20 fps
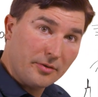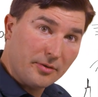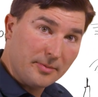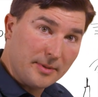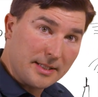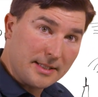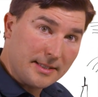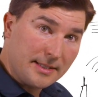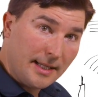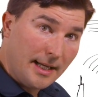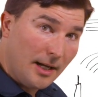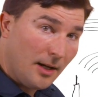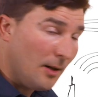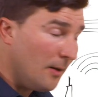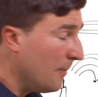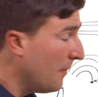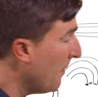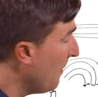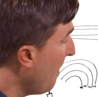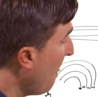from the
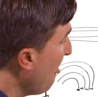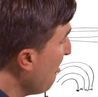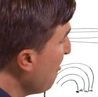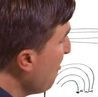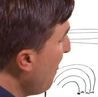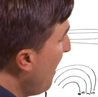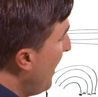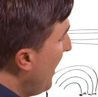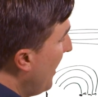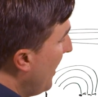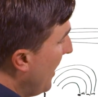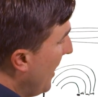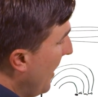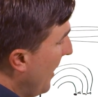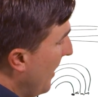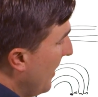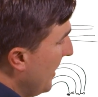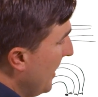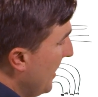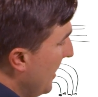cell
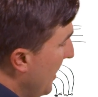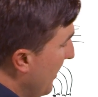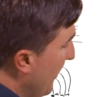uh, in